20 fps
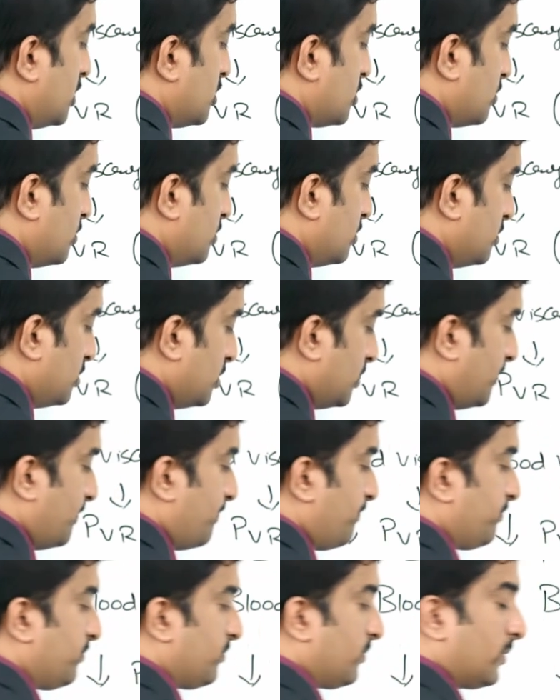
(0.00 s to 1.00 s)
So,
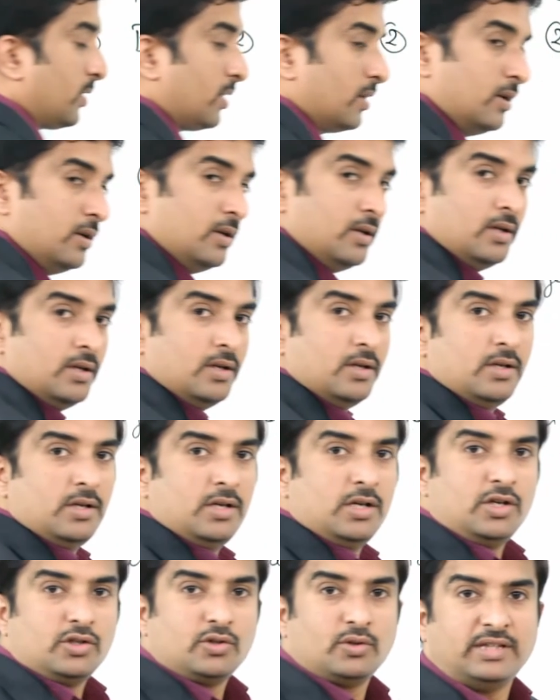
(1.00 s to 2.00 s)

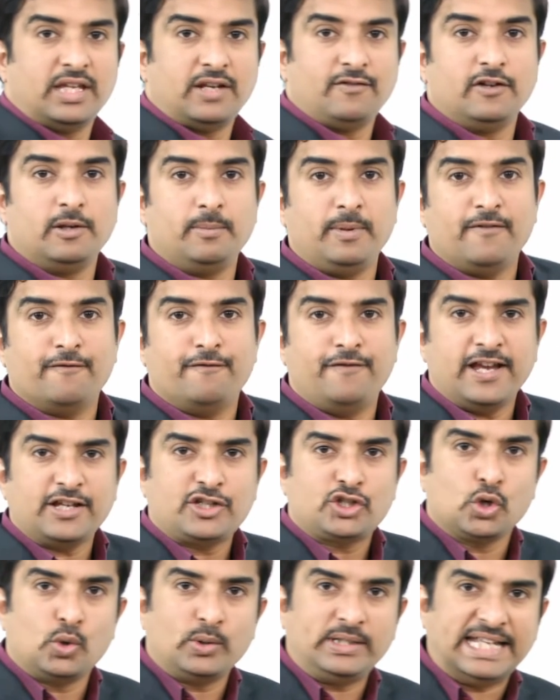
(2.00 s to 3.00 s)
so there will be
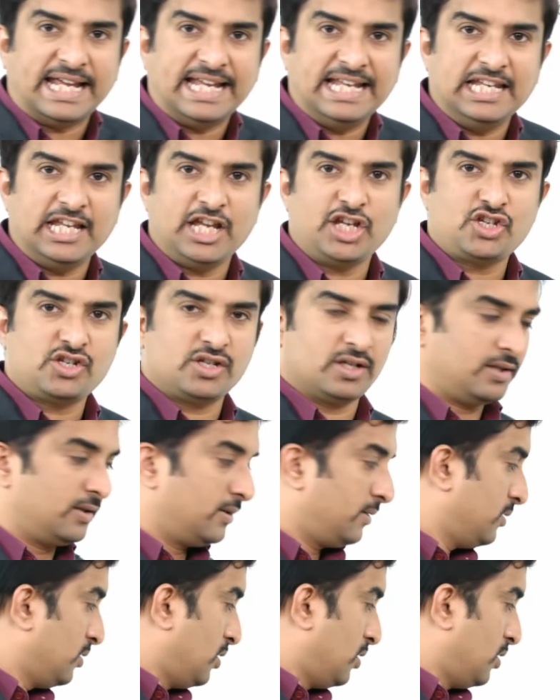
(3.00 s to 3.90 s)
vasodilation